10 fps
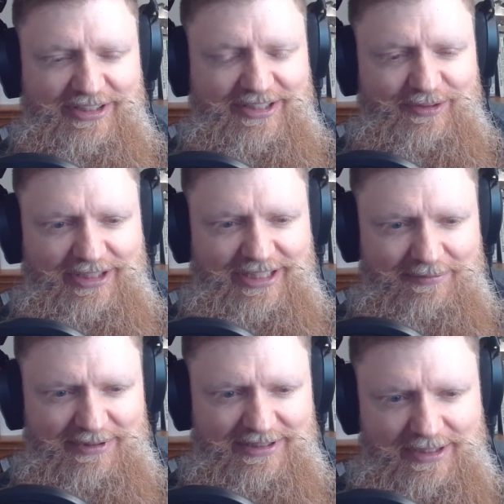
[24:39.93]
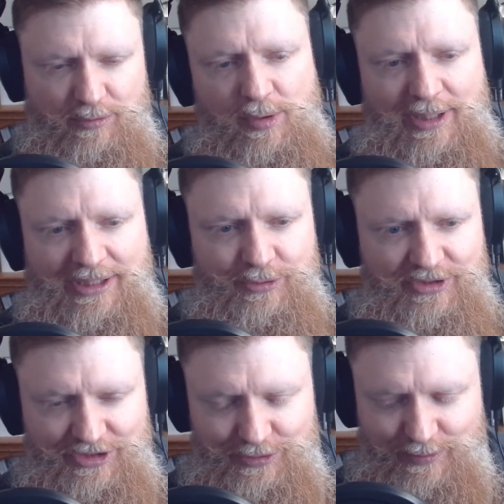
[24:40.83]
And they're looking at me and say, Well, I want to do it
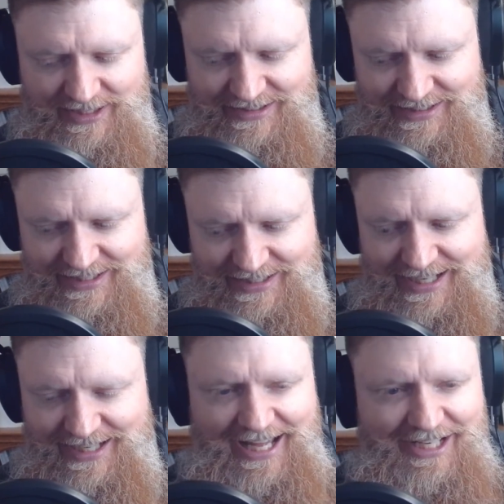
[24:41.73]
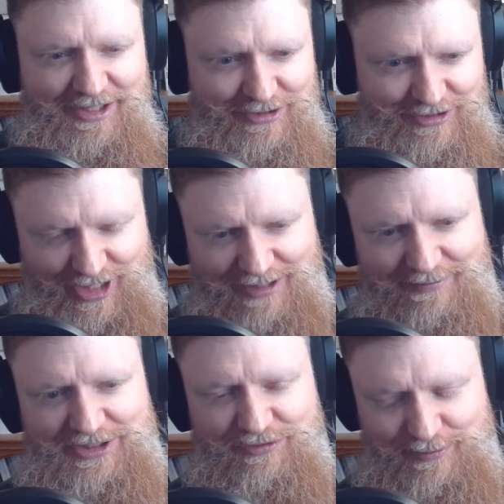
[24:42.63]
this way and I had to stop
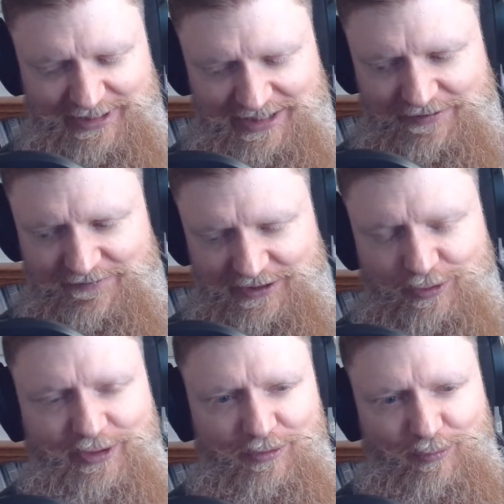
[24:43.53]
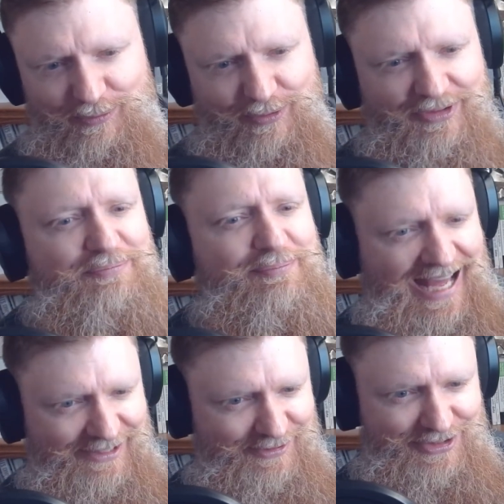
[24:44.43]
myself for a minute and think, okay, what really
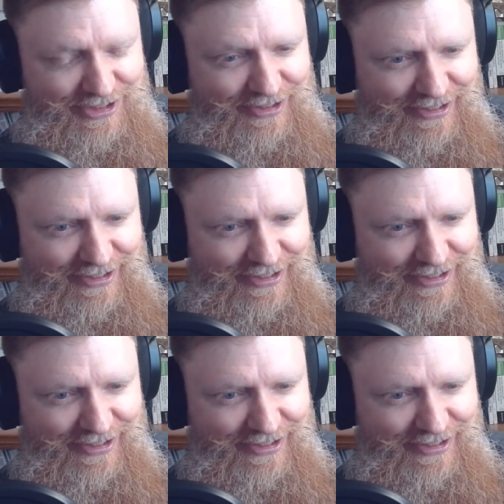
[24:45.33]
matters here?